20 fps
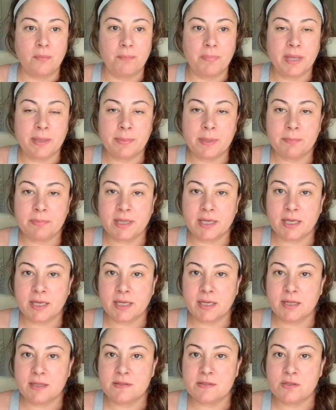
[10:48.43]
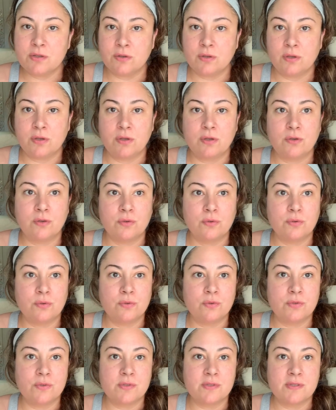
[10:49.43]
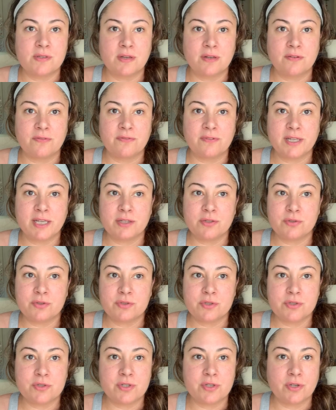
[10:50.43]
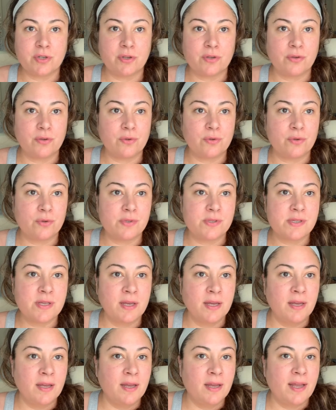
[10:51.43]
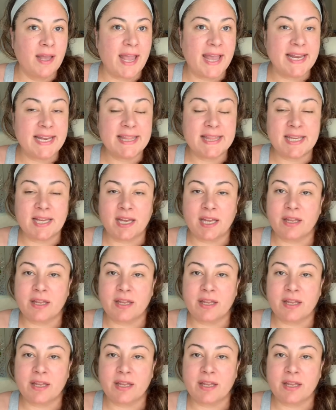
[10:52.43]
baby blankets, you can use flannel shirts, you can use anything.